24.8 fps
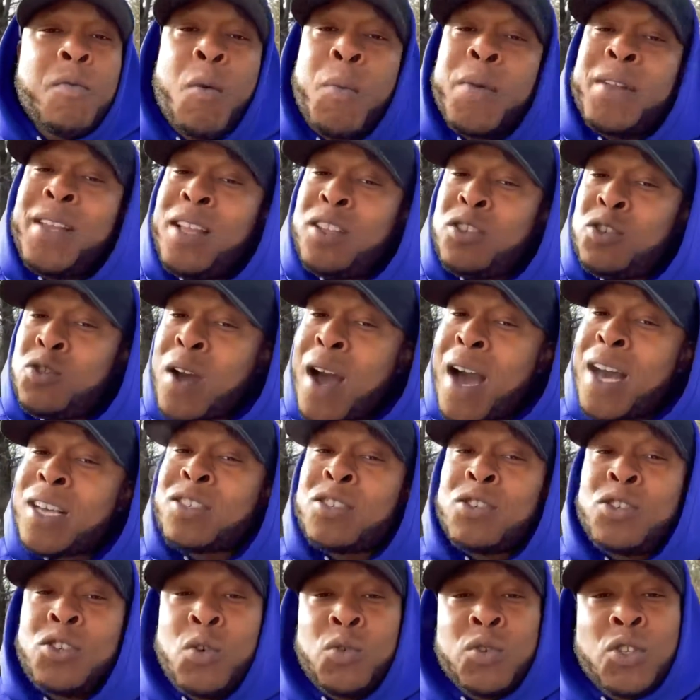What we need you
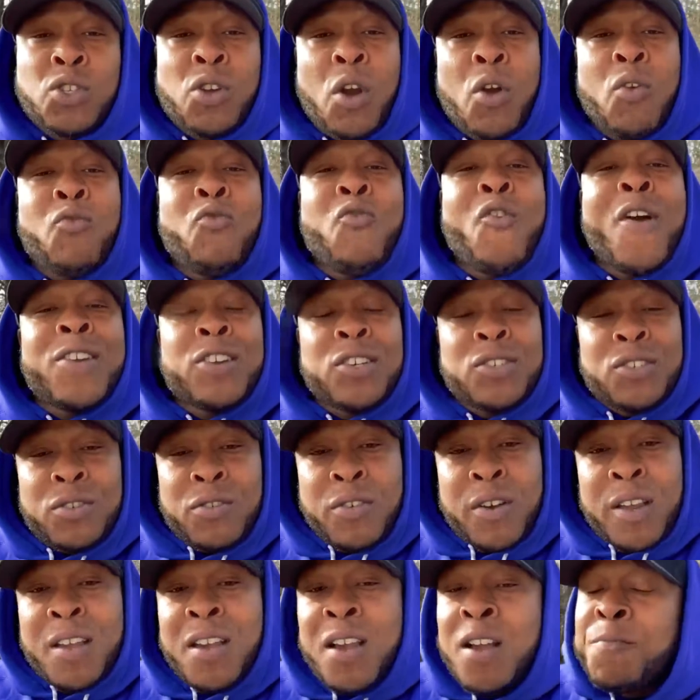guys to do is start
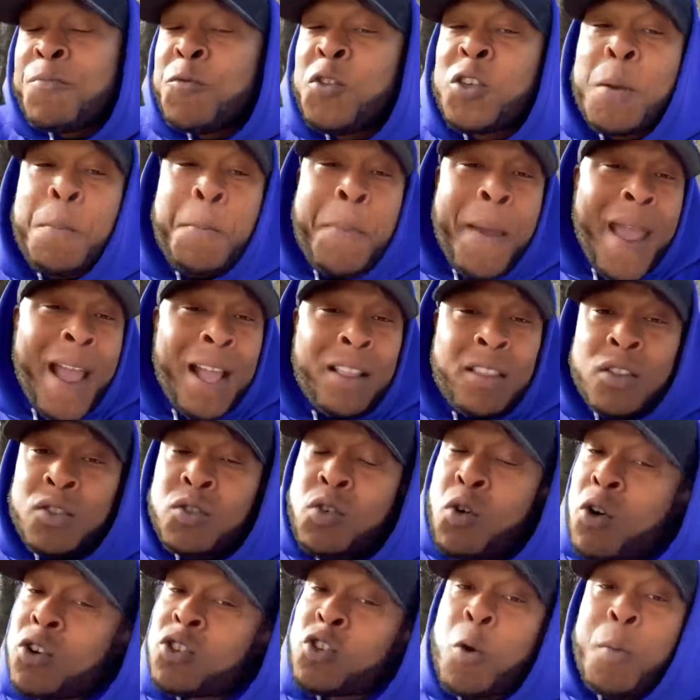registering. You can pay at the
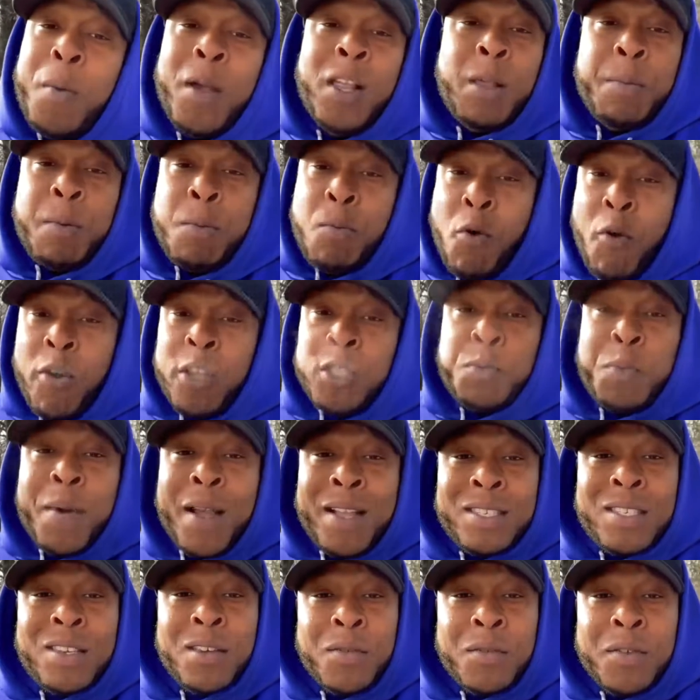door. It's going to be a little bit more
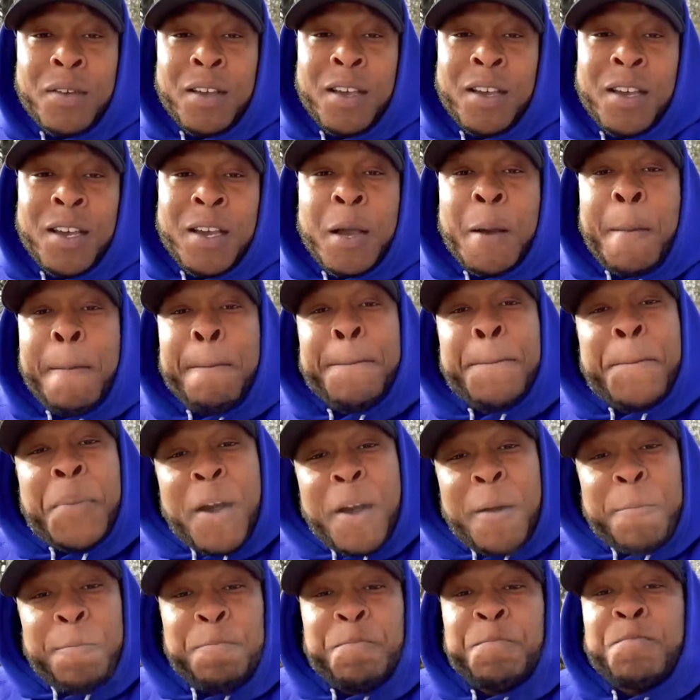expensive.
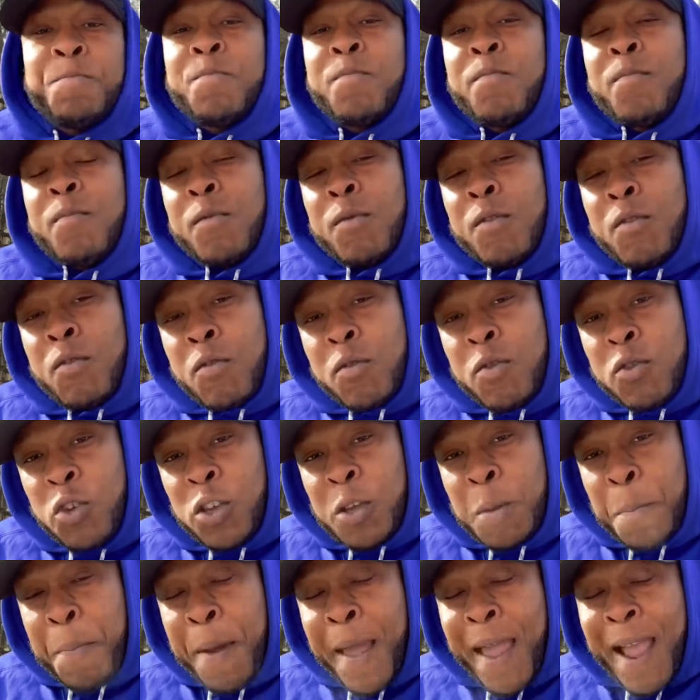But
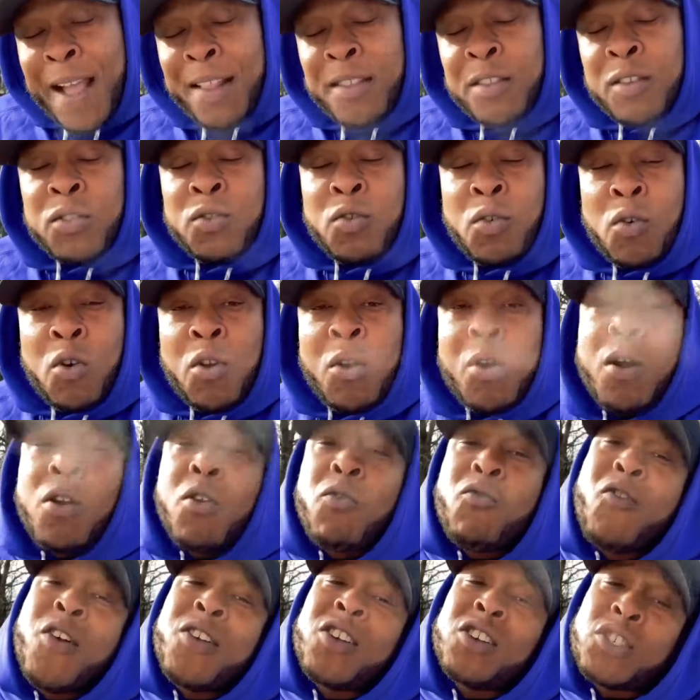you can pay at the door.
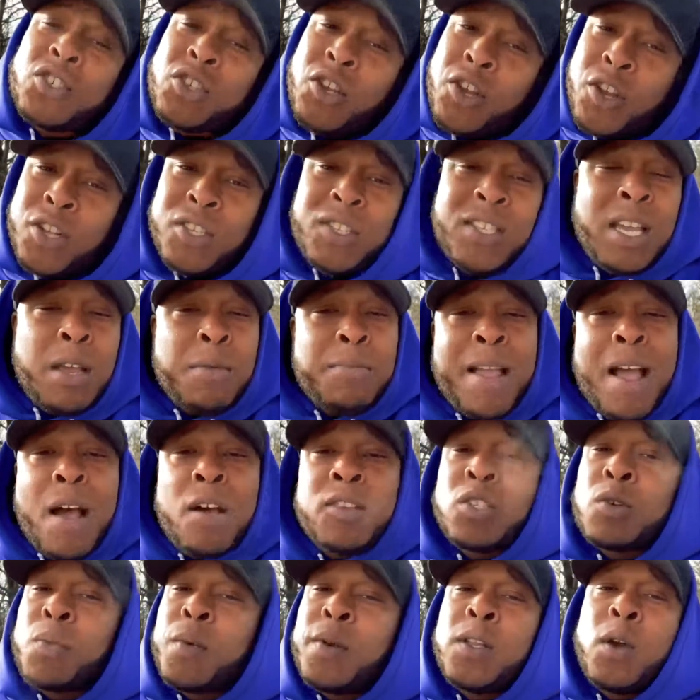Register your team
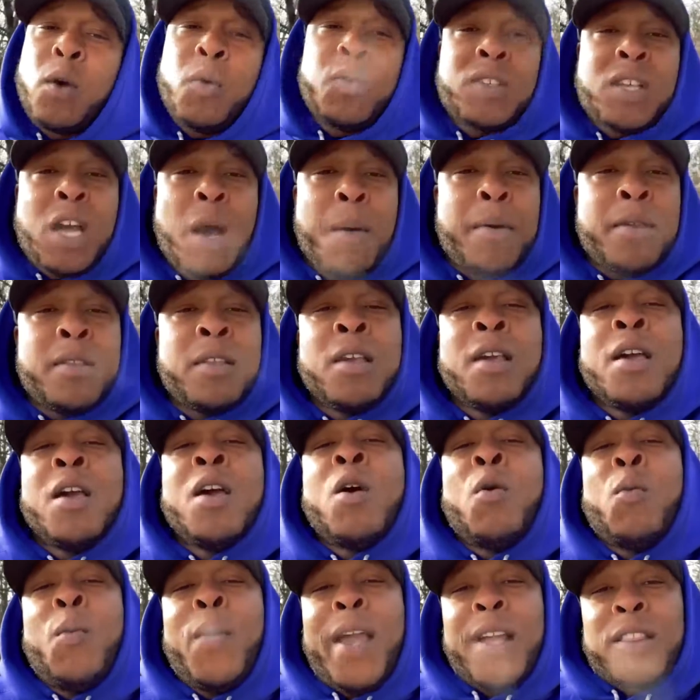now so we know who's coming.
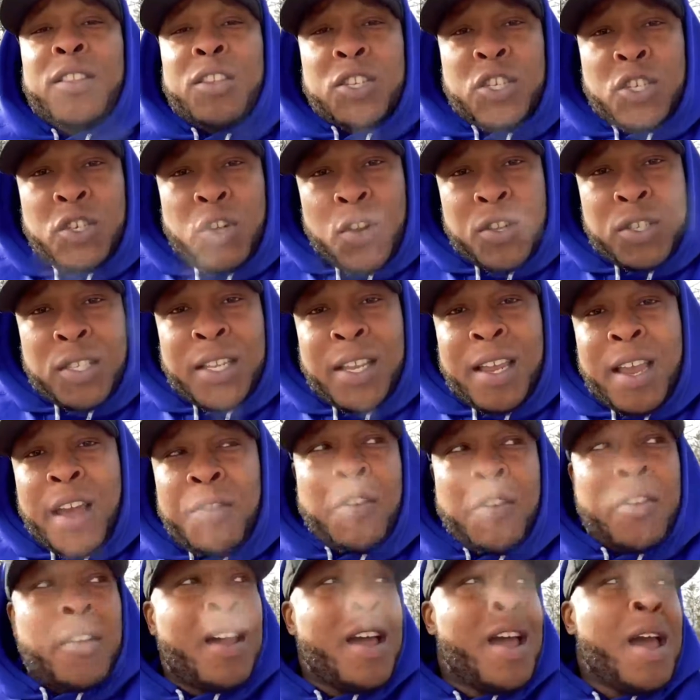You get the shirts
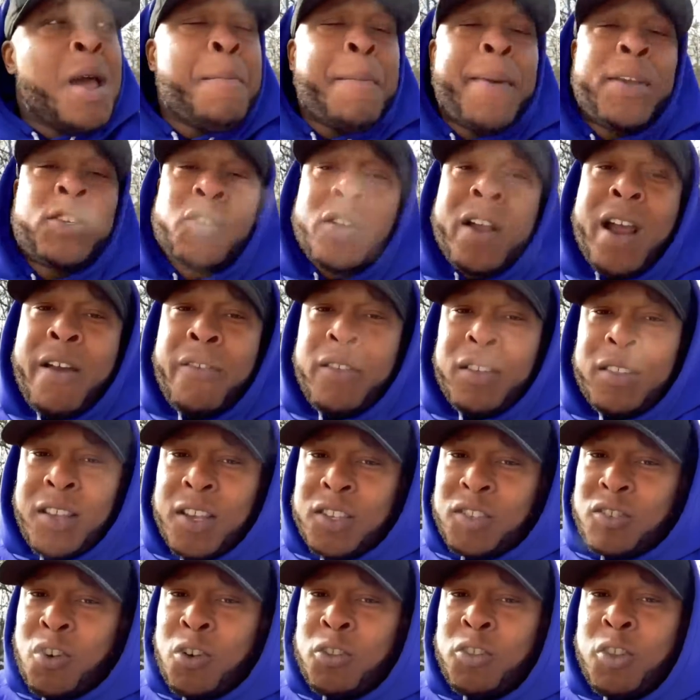together. Make sure
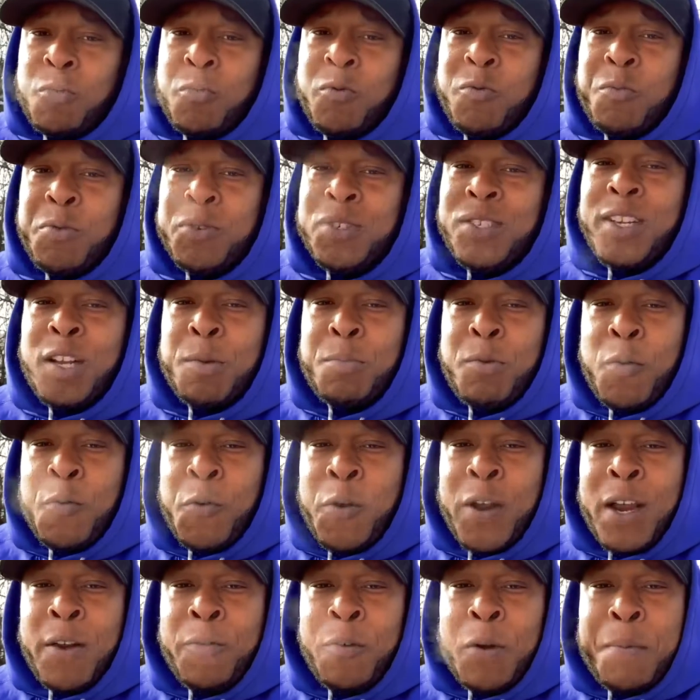everything's going to look
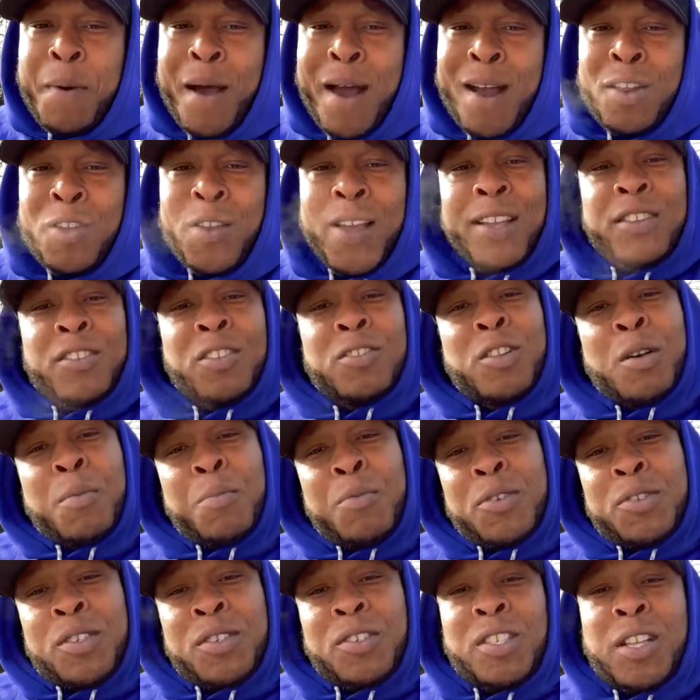presentable for everybody. Get the
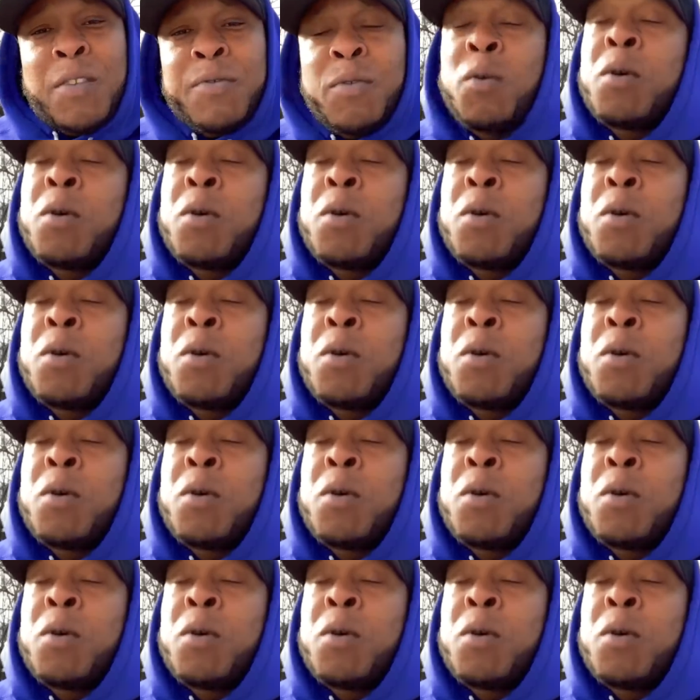numbers and